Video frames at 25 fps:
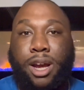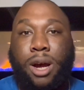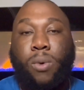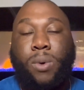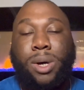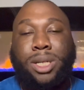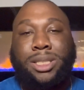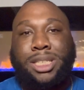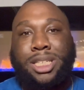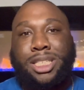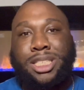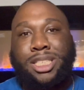
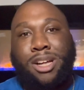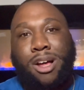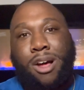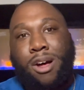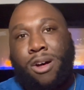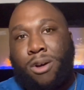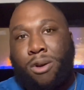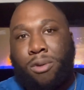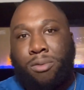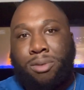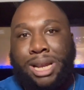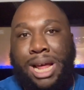was a
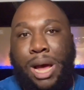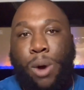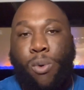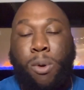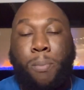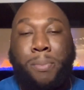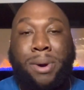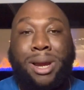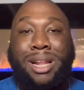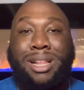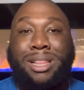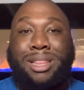song that
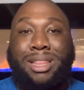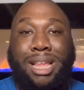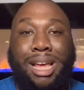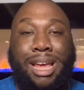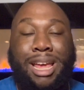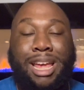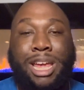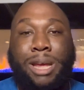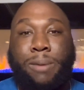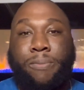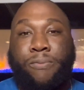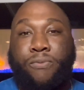would be the
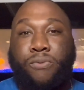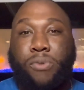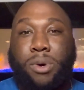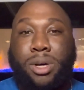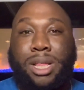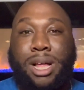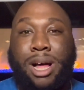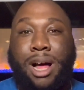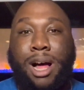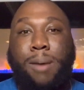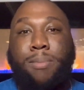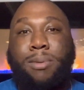theme for
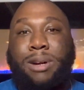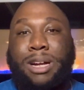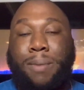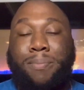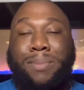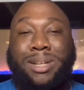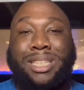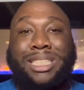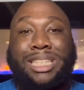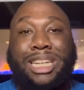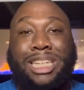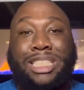the
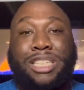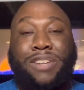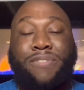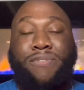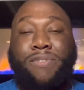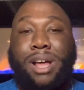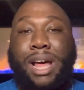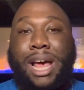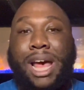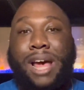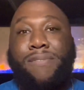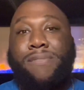upcoming season
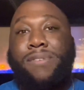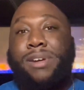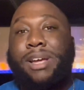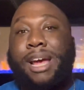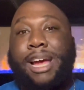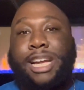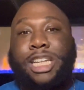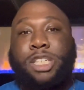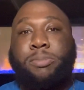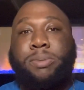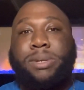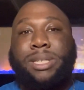for every
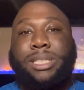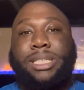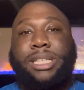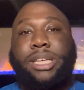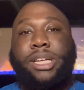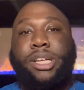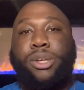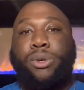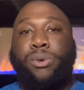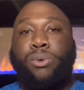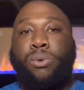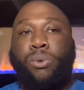
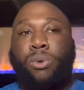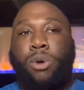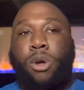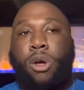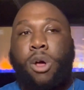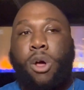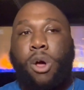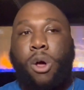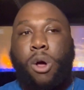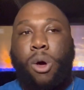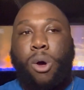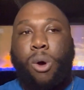HBCU,
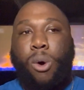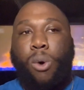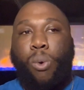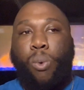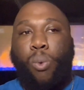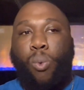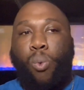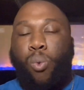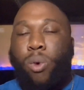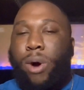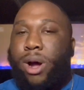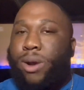
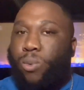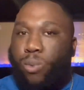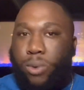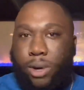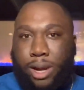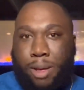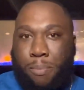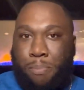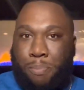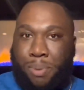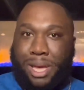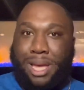what would
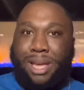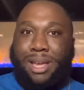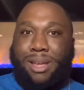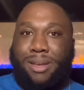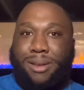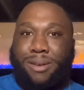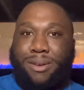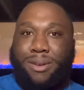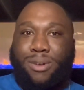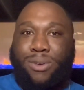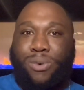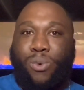it be?
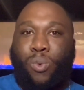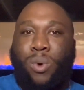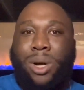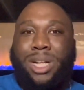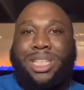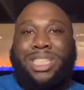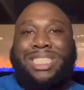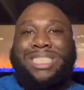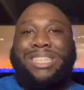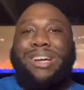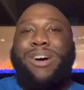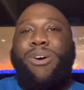
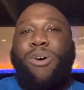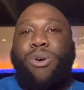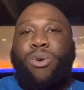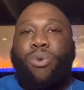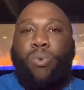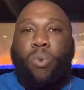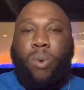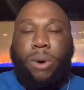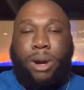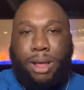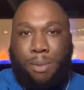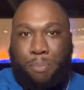What
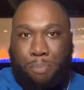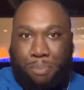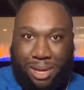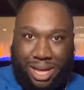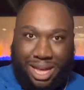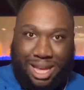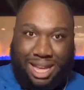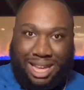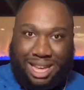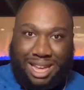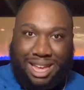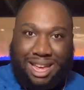song would it
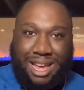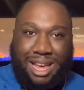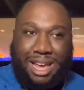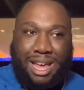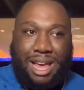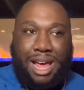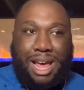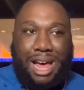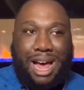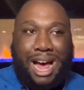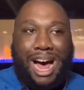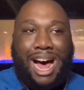be?
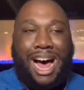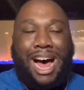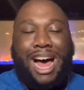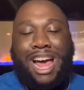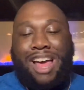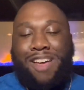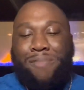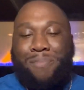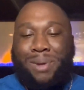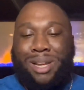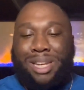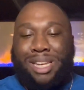
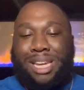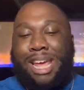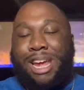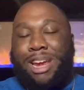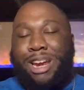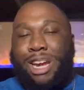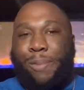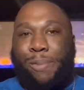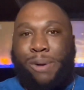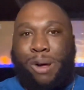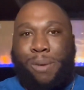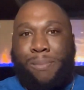I've been
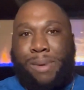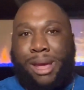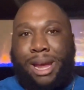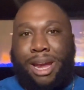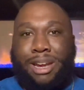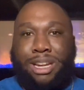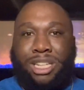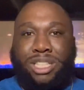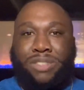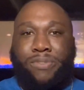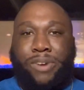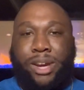thinking about
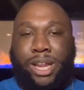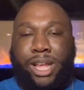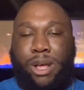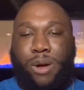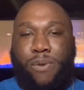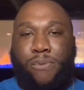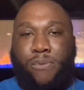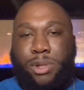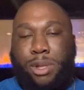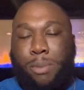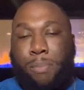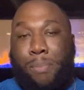making this video
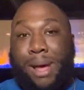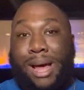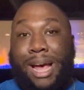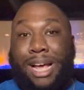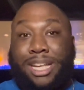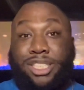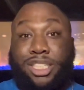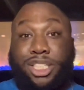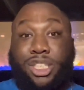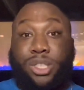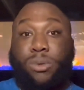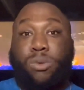for the
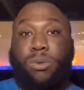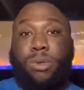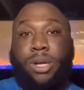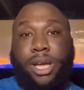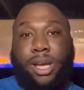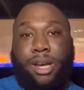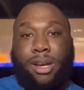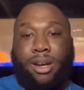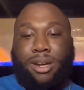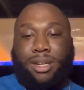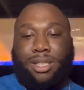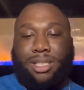past 2
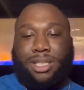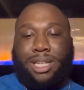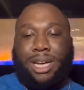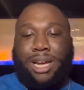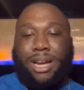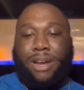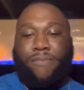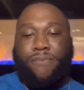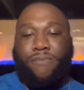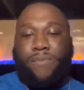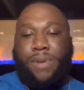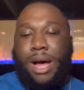years,
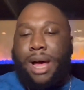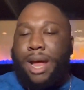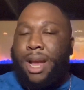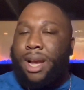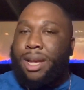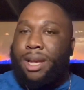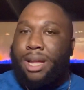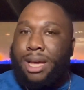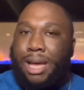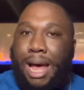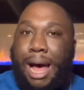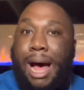and
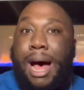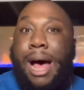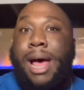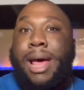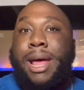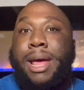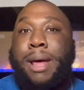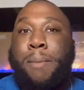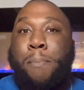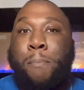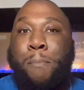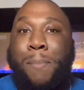finally I
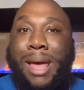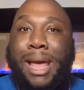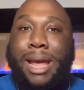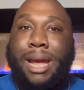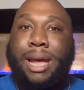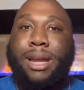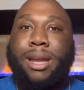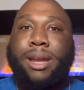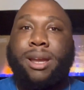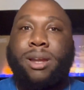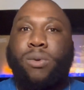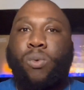am
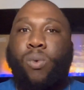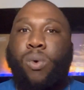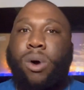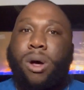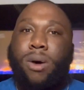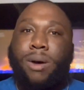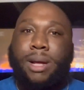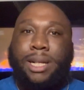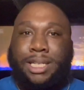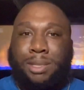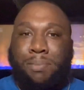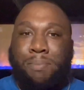making it.
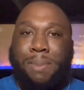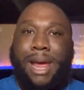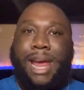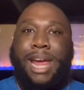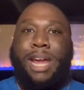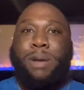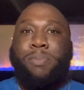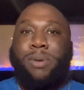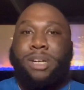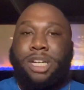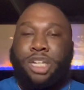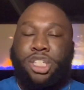Well, it's
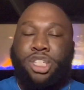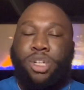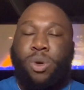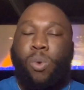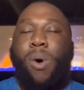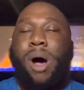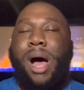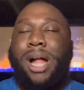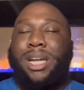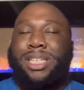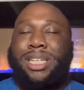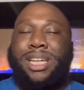made because you're
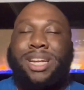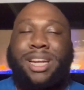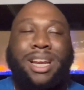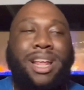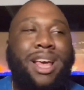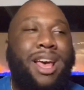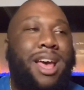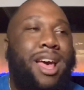watching it.